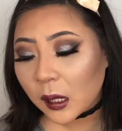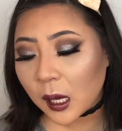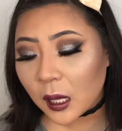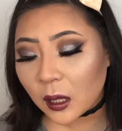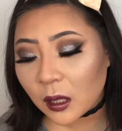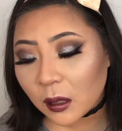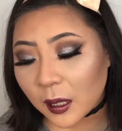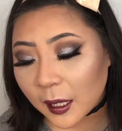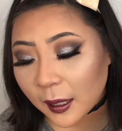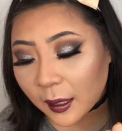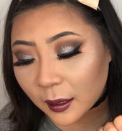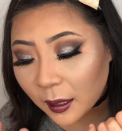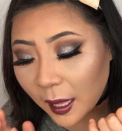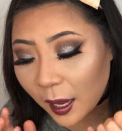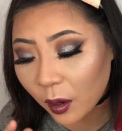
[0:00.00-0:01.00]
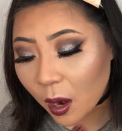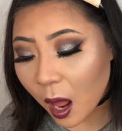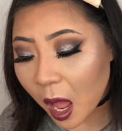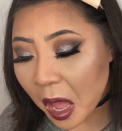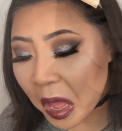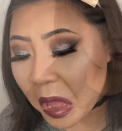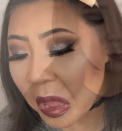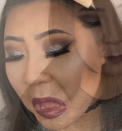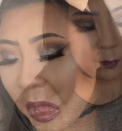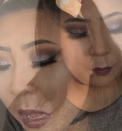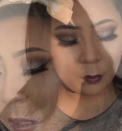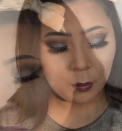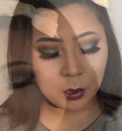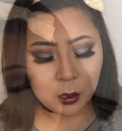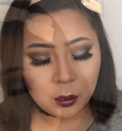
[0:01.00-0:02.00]
Kind of look like a clown.
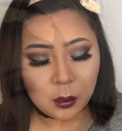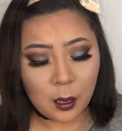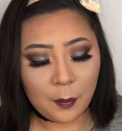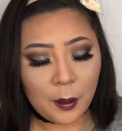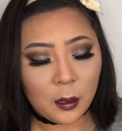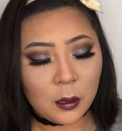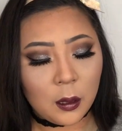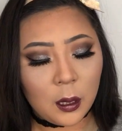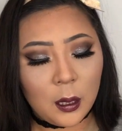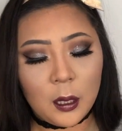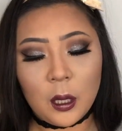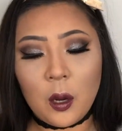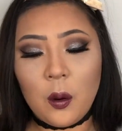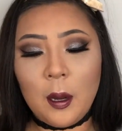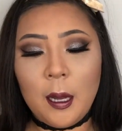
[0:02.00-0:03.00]
So I'm also going to go